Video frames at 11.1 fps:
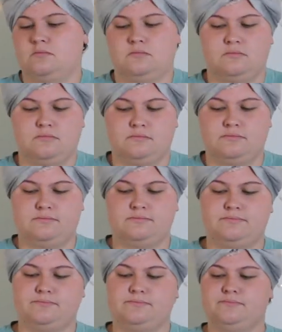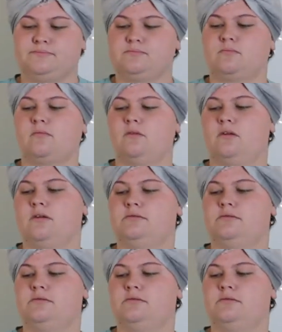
(no one is talking)